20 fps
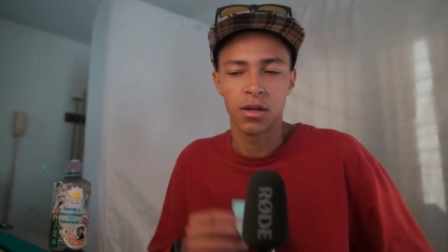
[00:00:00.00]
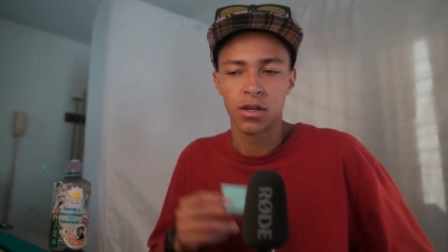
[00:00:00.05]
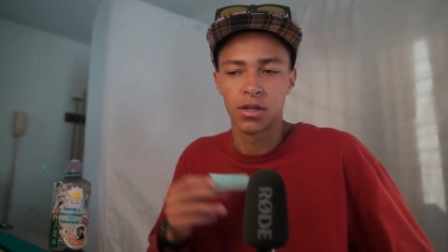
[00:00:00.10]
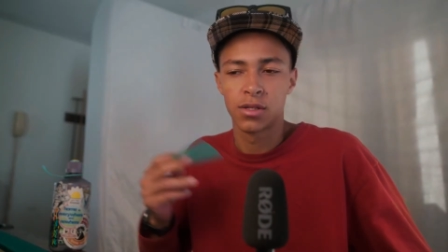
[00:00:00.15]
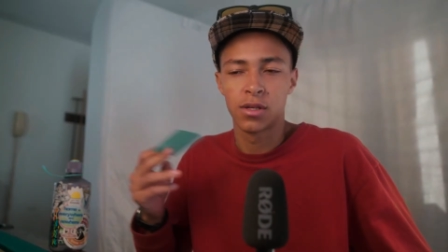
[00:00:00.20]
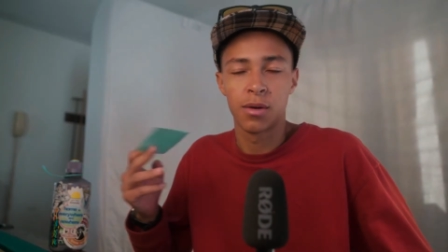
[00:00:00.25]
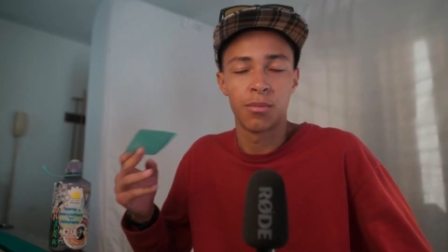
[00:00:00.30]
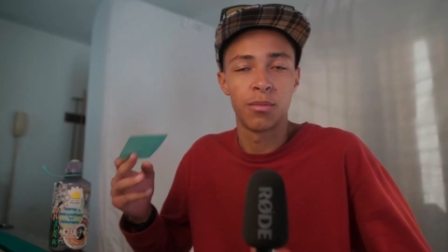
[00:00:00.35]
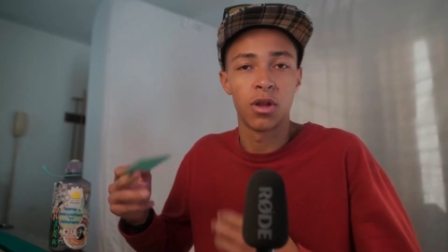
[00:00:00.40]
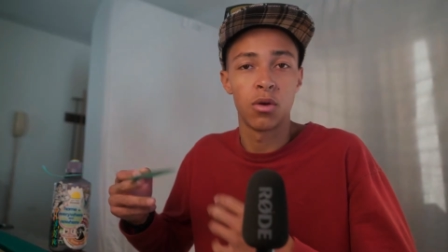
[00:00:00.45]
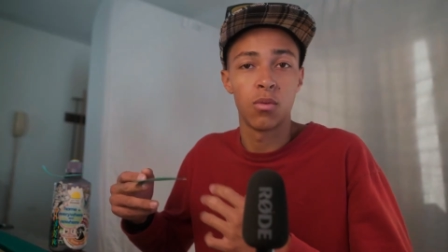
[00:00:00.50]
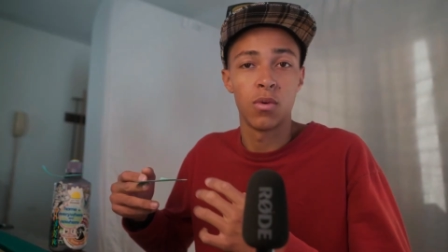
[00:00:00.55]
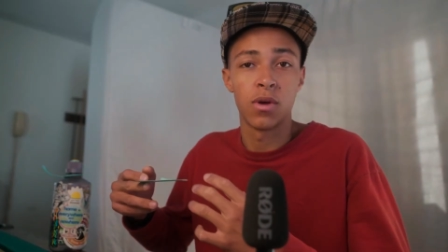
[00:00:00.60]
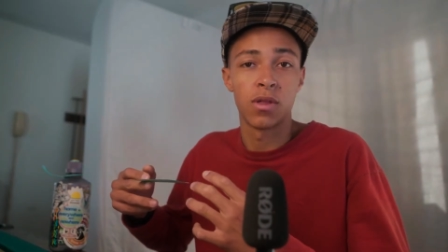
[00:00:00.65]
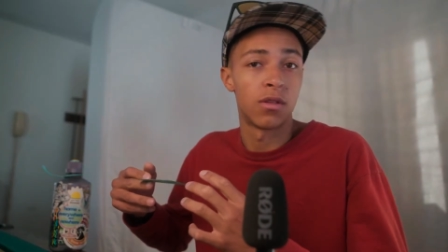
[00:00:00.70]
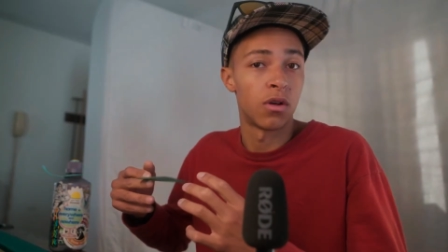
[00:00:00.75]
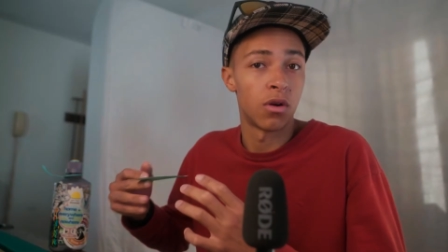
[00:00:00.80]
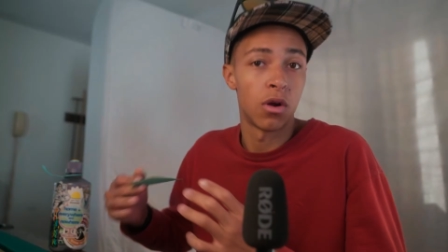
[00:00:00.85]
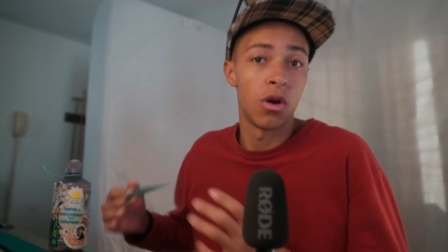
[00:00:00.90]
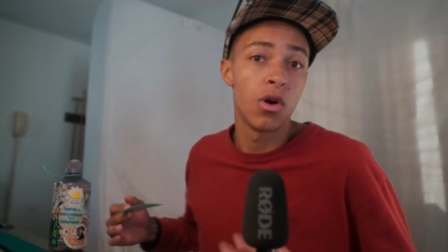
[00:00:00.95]
somebody
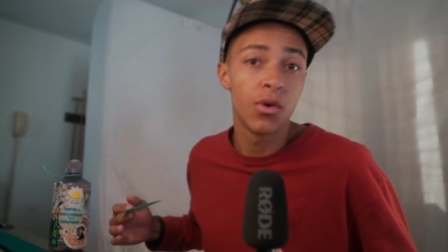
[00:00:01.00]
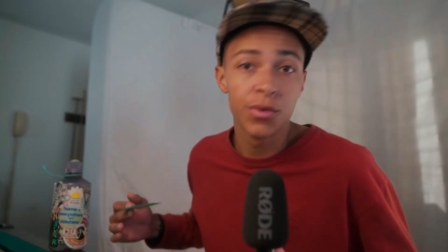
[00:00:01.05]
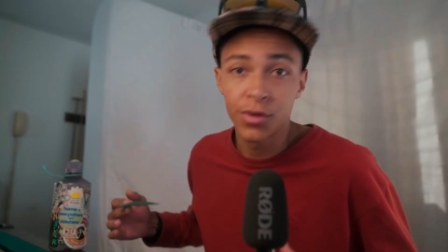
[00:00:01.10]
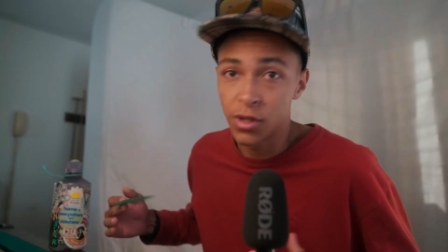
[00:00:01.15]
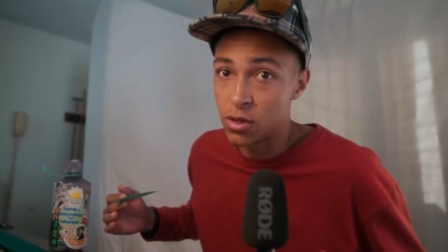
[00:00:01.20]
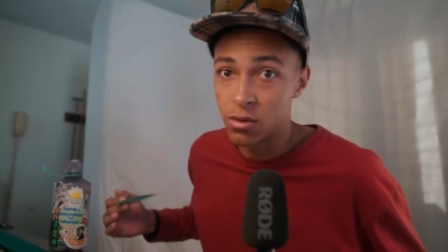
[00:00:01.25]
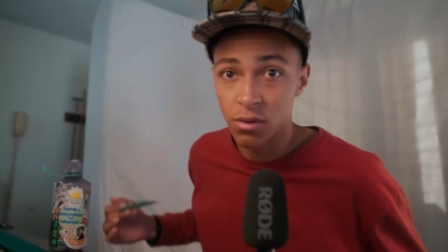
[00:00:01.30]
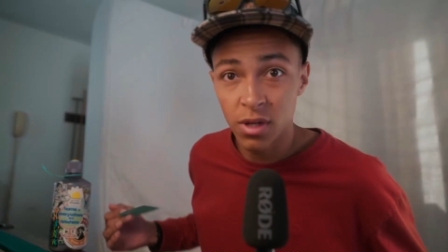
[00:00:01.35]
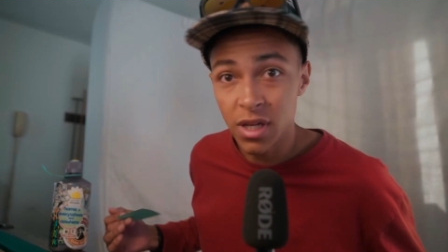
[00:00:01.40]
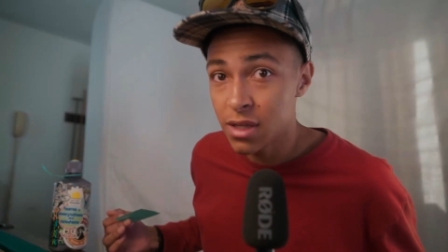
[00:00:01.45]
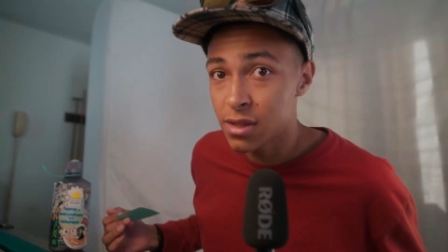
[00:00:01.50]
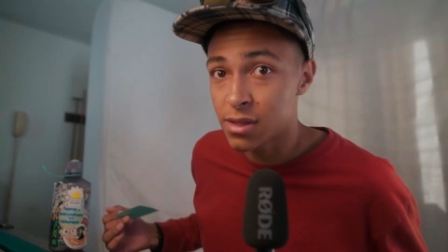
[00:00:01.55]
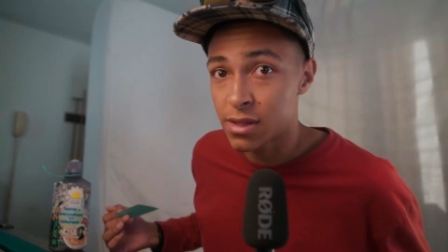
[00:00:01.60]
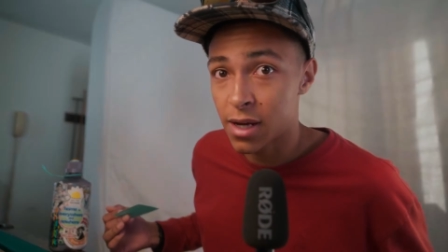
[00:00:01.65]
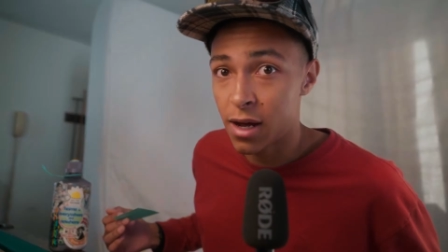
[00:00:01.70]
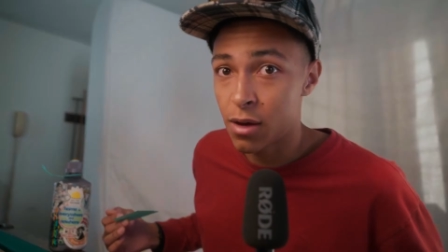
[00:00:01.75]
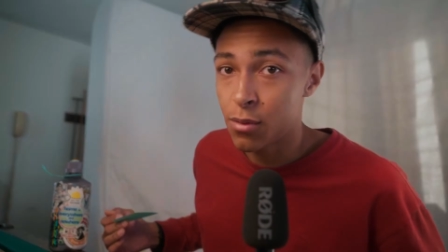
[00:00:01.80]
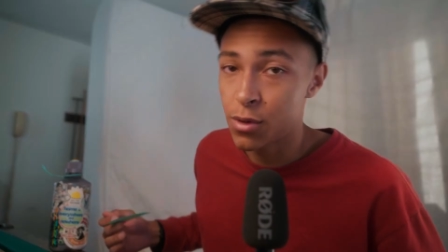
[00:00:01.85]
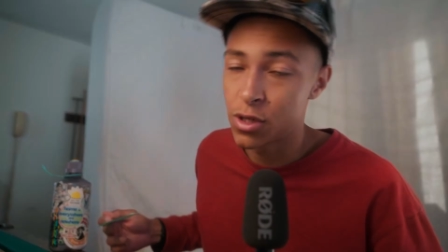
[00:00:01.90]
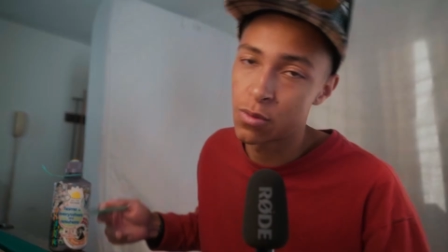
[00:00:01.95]
with their own unique
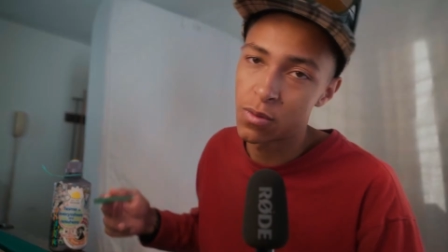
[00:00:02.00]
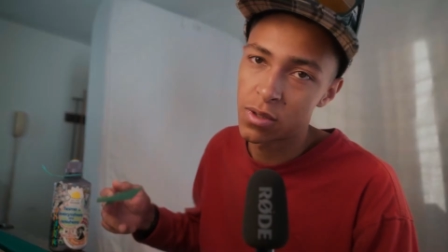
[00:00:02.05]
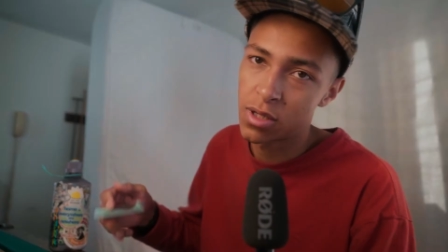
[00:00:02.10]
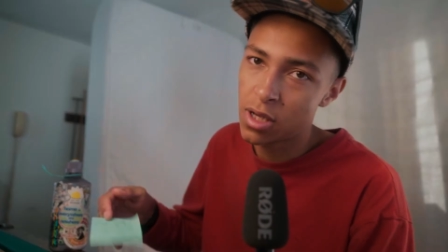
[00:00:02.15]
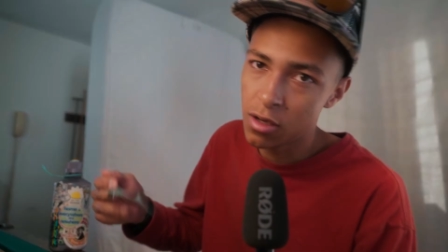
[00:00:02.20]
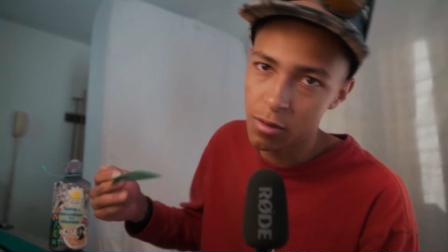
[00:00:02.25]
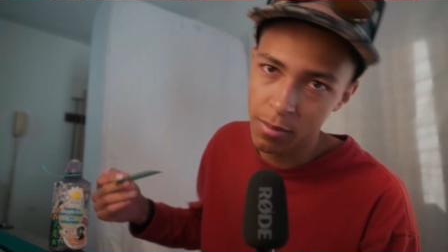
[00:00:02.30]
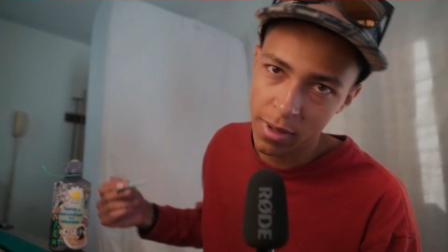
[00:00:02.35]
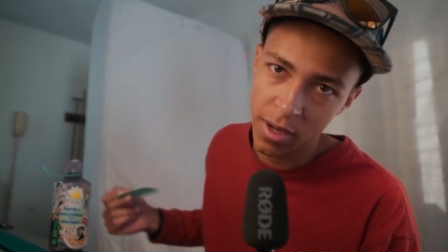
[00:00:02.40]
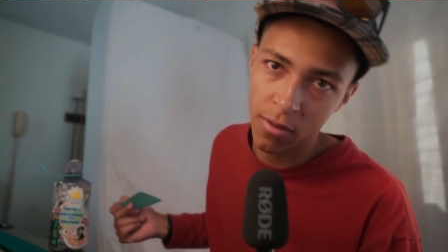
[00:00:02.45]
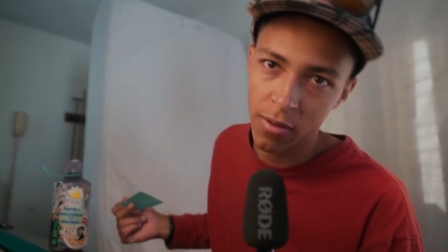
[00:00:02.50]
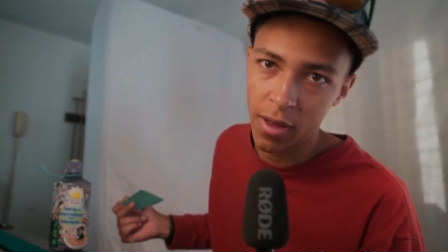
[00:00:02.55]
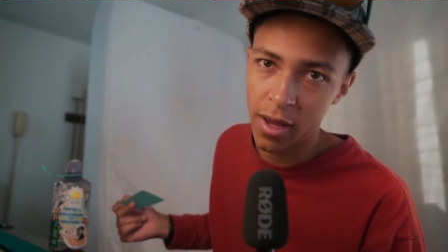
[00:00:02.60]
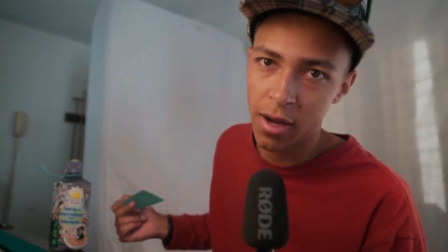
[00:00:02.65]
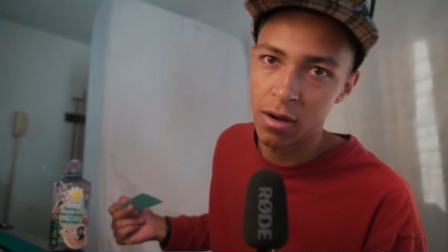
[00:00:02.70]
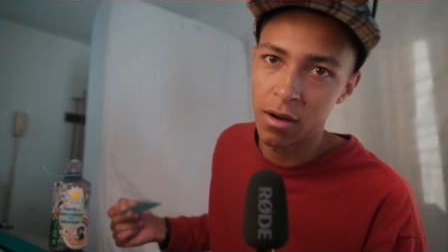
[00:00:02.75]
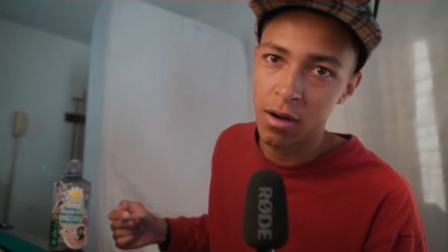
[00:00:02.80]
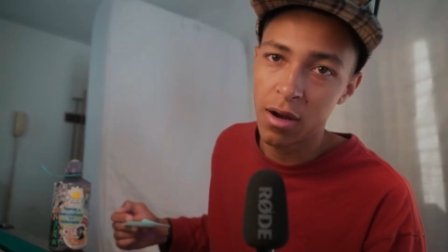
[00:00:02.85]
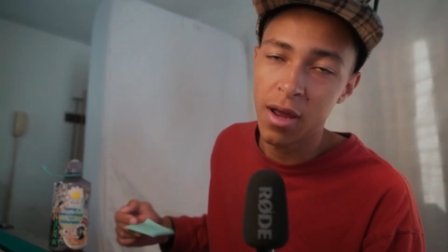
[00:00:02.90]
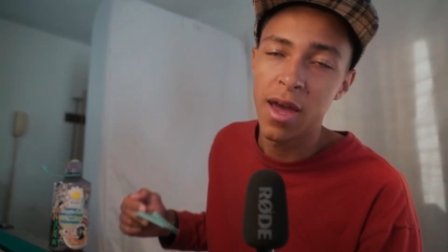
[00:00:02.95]
style, which we'll talk about
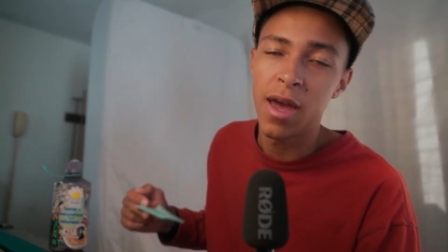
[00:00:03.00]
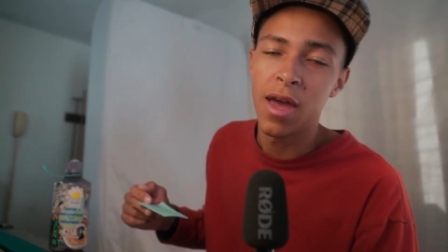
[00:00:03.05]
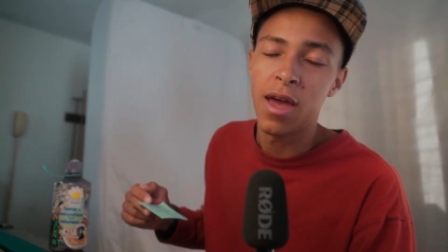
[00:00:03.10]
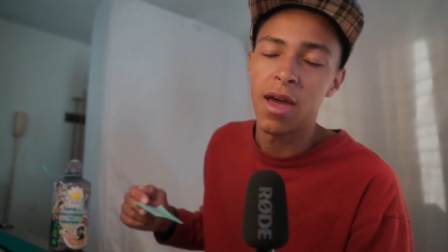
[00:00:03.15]
later,